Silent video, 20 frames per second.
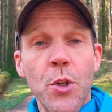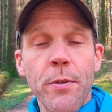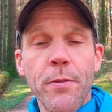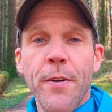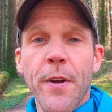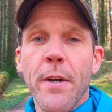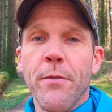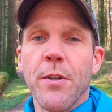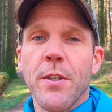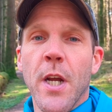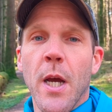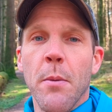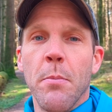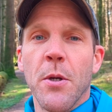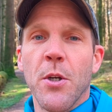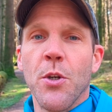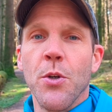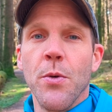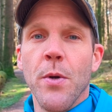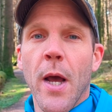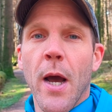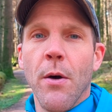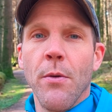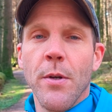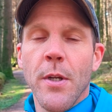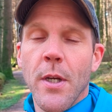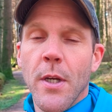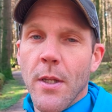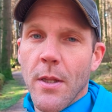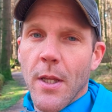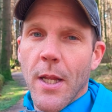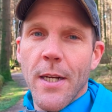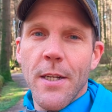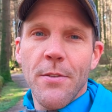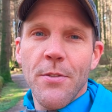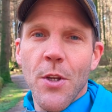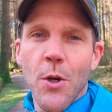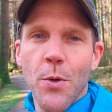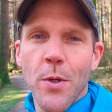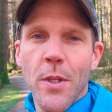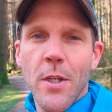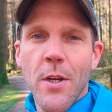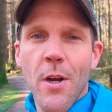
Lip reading: your favorite type of coonhound? Let us know in the